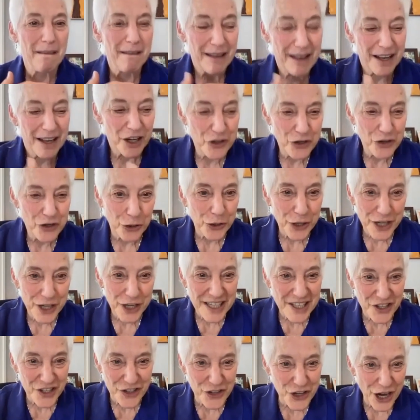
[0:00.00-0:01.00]

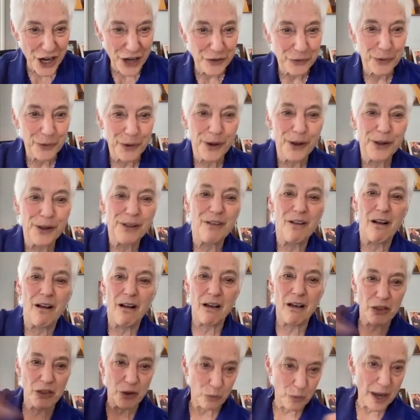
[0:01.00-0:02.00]
attorneys general all
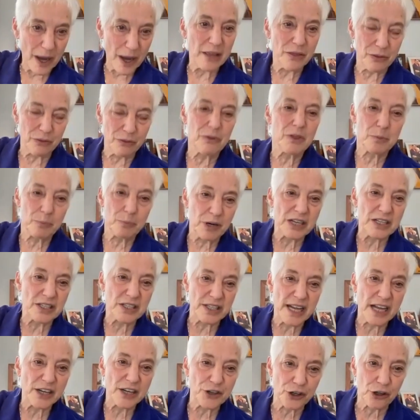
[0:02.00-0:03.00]
the way through the
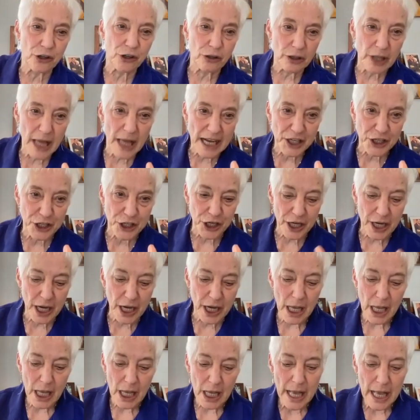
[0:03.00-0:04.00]
presidential election.
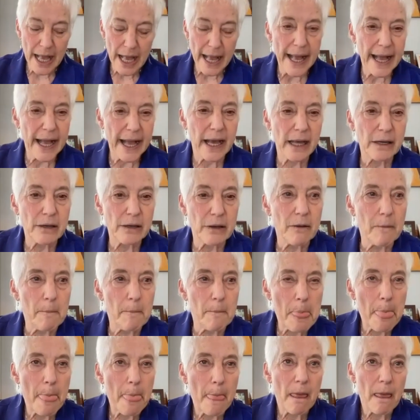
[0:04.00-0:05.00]
And
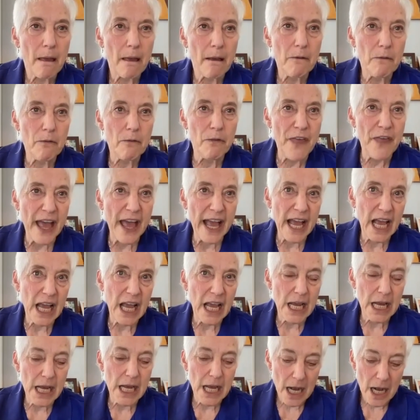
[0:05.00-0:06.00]

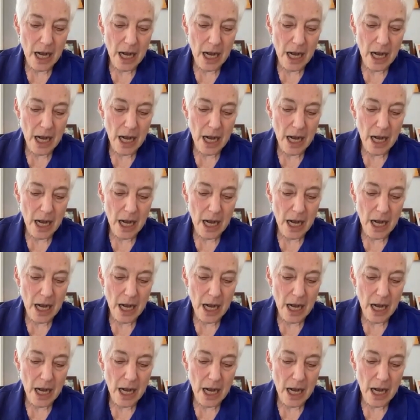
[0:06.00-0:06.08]
they